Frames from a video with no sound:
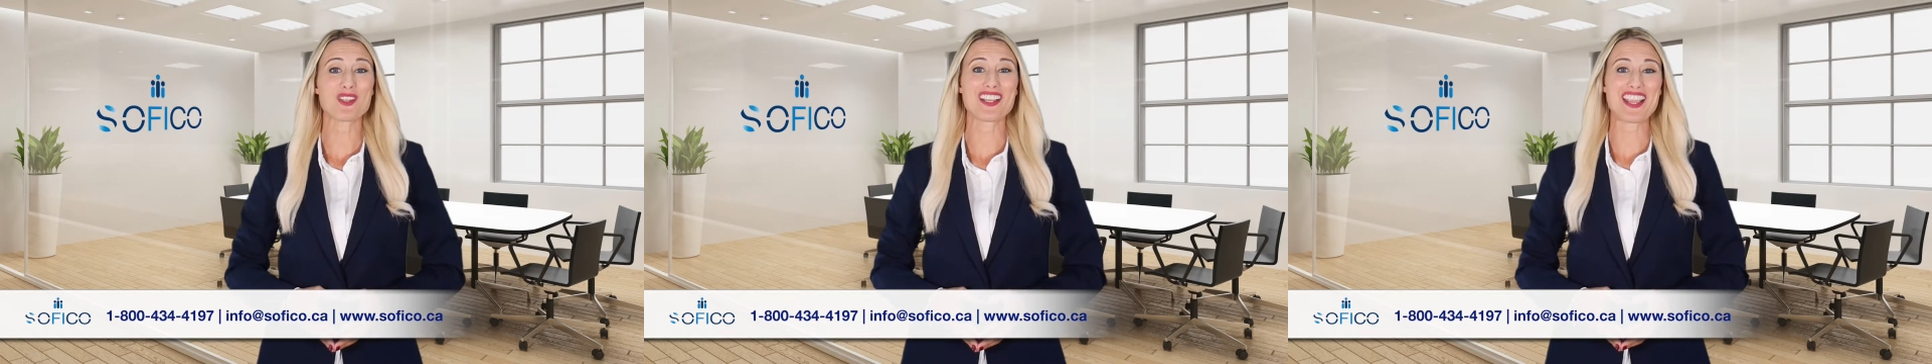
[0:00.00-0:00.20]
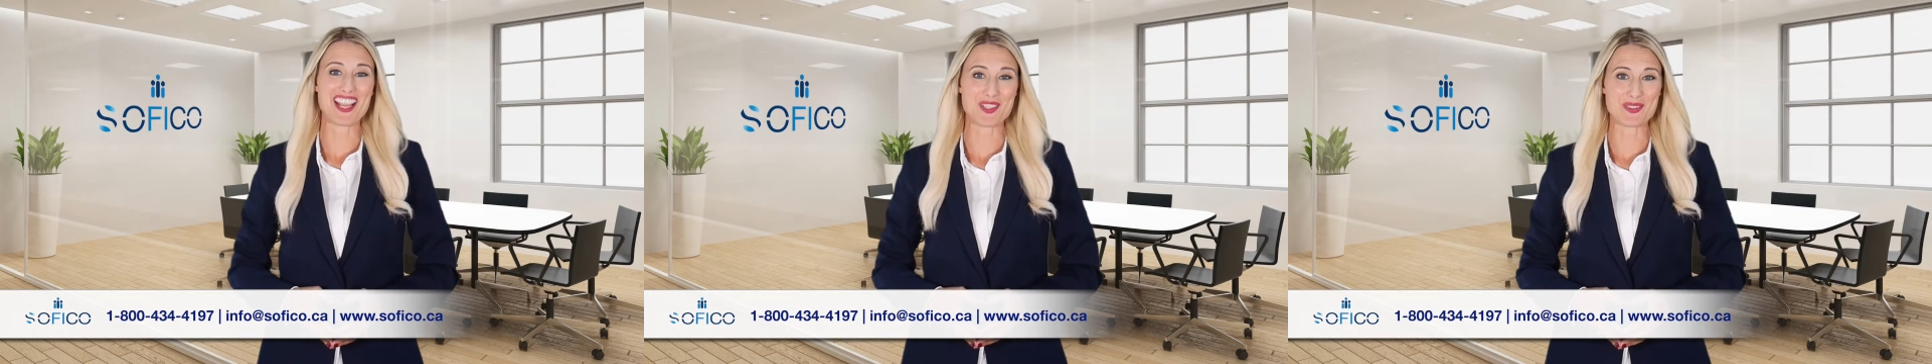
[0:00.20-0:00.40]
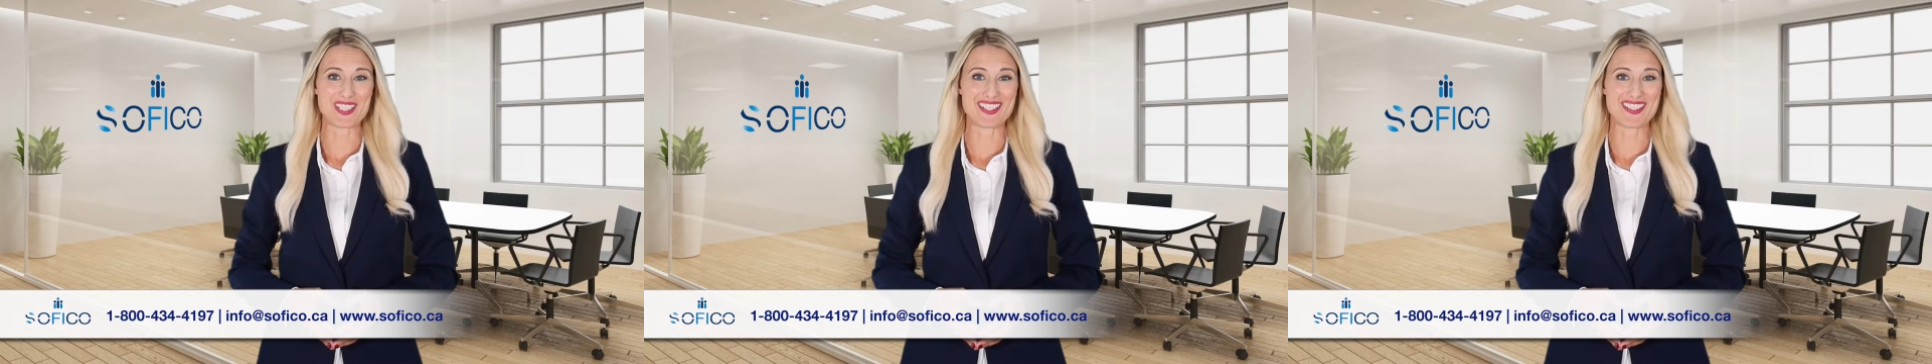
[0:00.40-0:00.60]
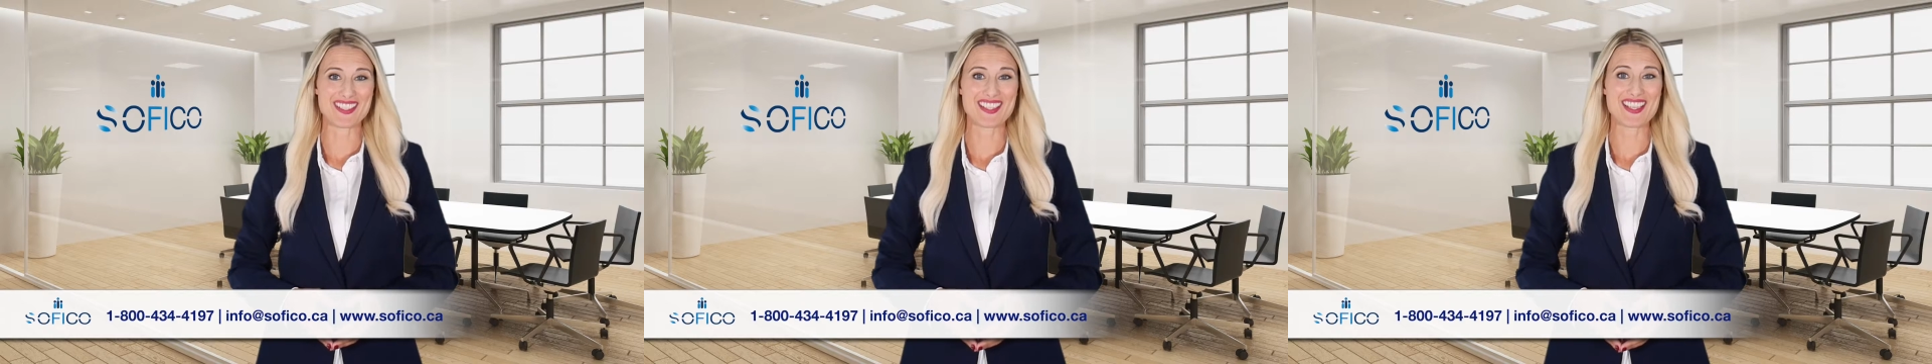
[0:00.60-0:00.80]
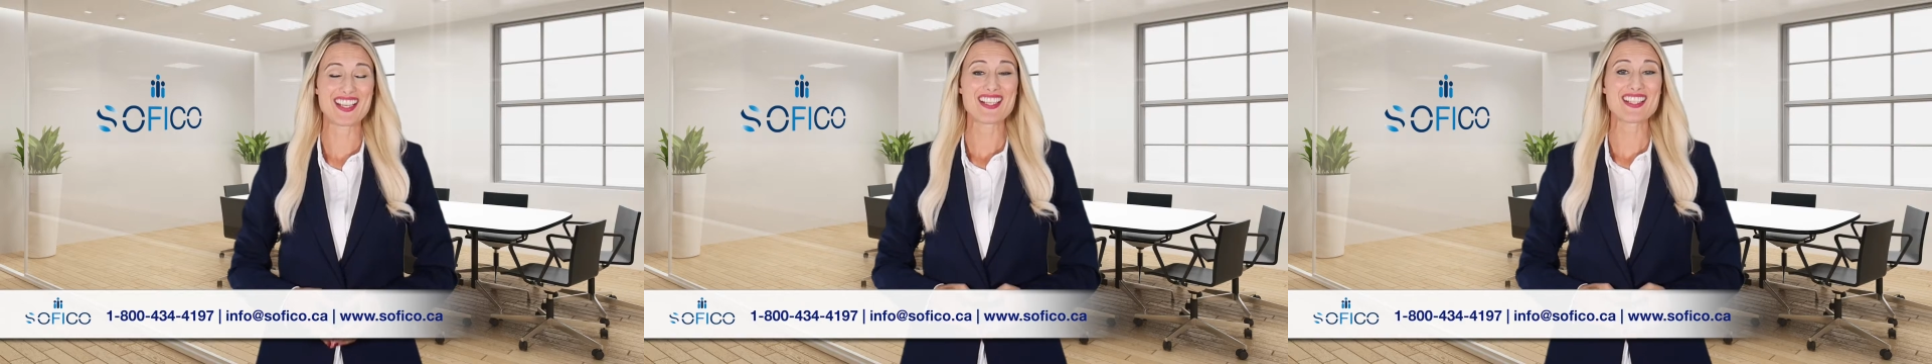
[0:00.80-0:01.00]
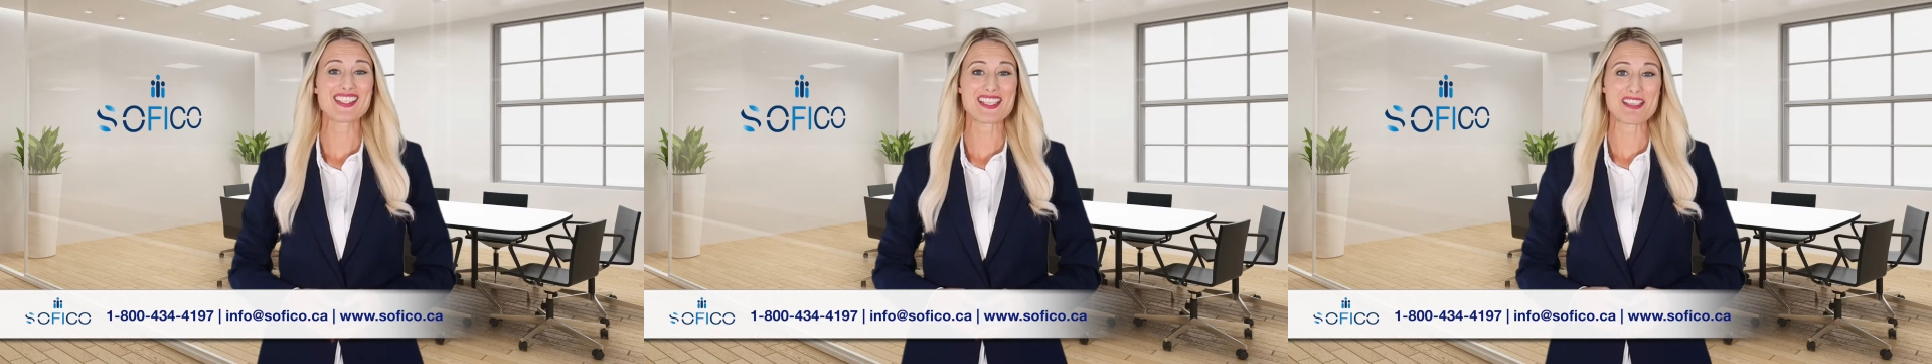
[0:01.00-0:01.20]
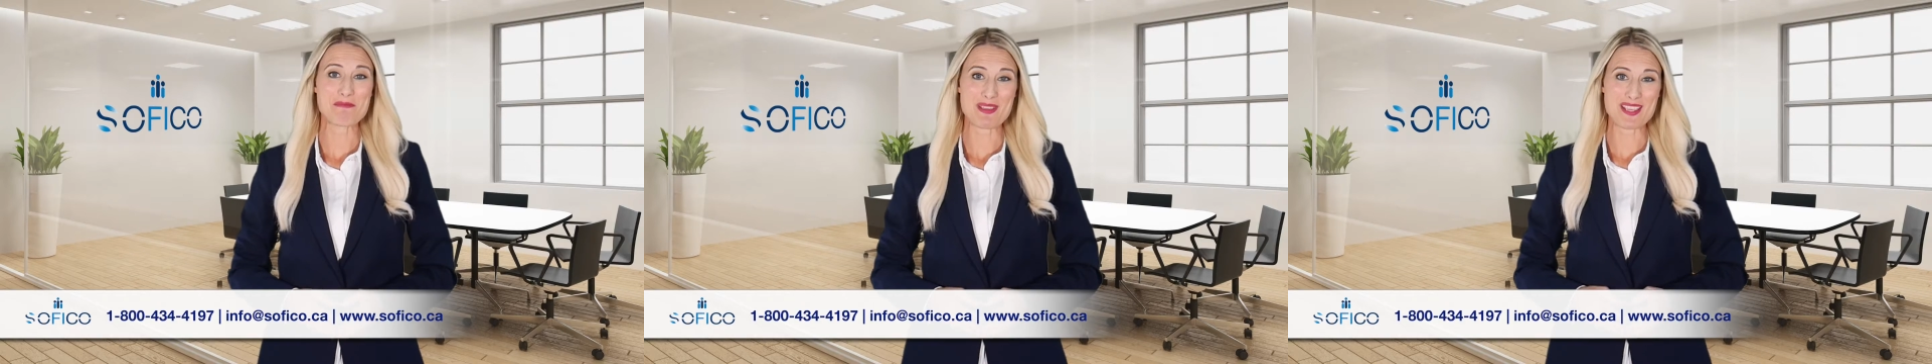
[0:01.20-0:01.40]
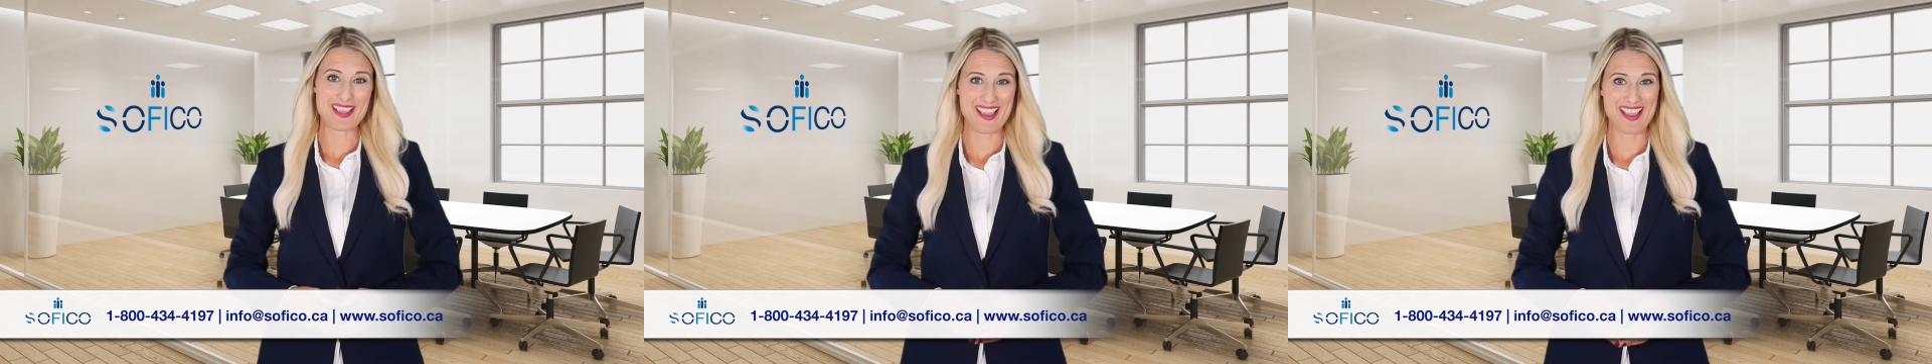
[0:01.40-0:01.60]
Accountants,
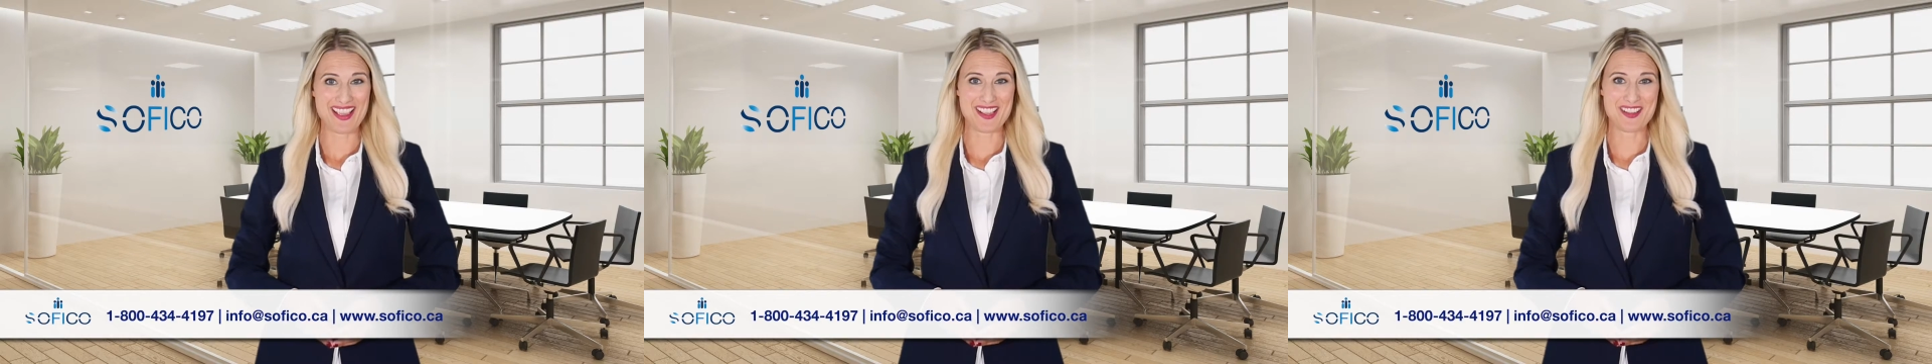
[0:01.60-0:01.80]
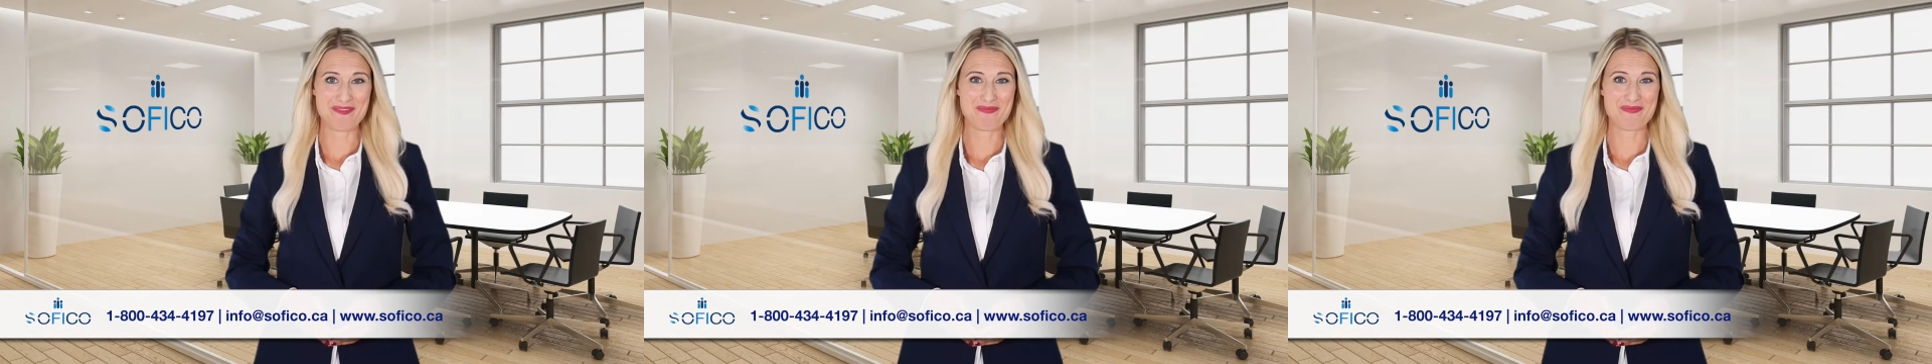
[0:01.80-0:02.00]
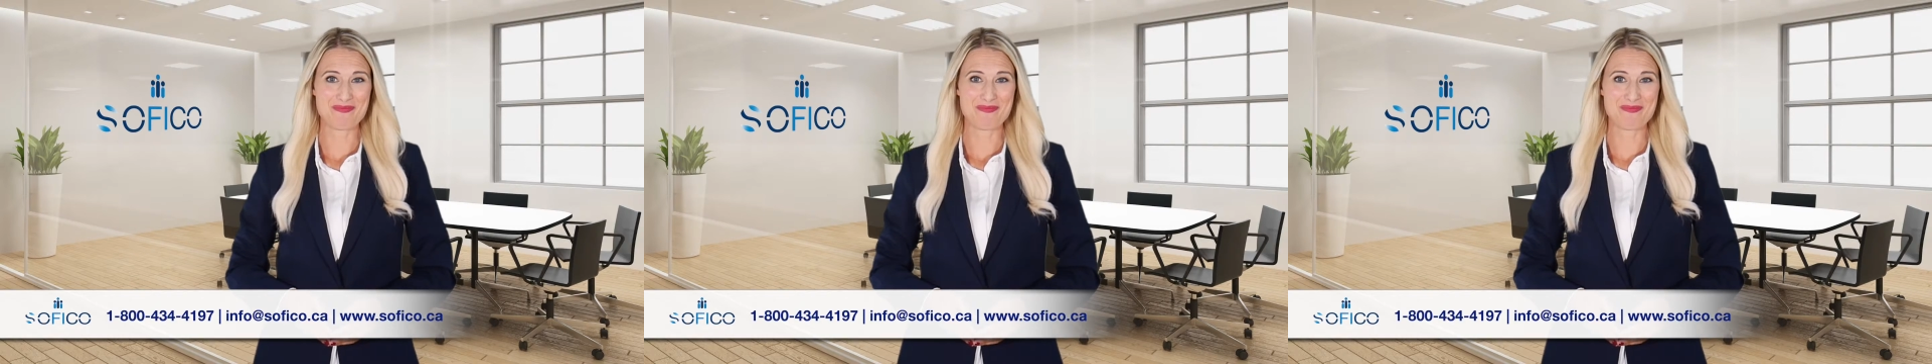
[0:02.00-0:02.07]
CPA.